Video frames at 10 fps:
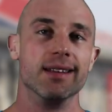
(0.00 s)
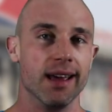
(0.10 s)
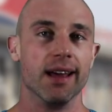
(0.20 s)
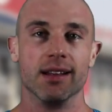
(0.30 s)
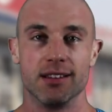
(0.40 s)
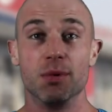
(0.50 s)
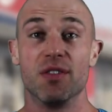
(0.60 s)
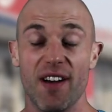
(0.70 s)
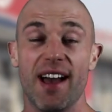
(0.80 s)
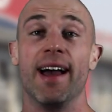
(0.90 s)
And yeah, to be
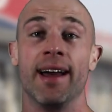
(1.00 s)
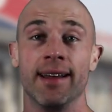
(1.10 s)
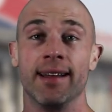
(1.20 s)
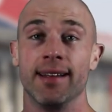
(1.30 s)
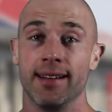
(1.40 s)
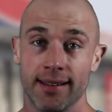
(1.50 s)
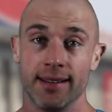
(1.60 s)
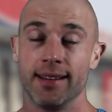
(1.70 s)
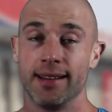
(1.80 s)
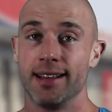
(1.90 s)
fair,
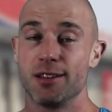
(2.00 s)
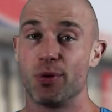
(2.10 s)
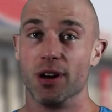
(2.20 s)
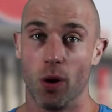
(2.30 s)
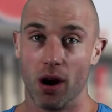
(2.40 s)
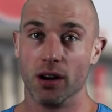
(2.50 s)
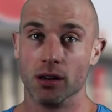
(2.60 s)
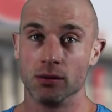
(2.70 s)
it's pretty worrying.